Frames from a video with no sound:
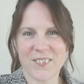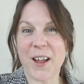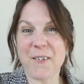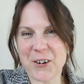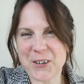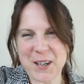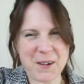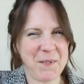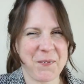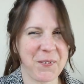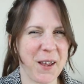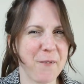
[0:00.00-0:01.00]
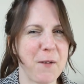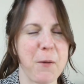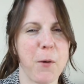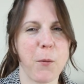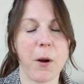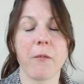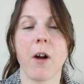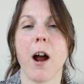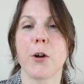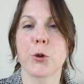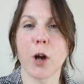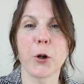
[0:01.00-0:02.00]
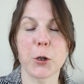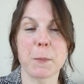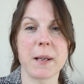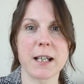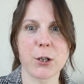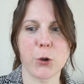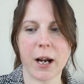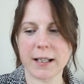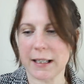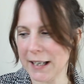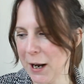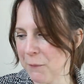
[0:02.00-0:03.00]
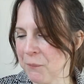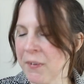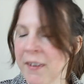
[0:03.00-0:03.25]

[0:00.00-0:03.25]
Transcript: I've got it. I found what I want. Right, I'll try not to be distracted now.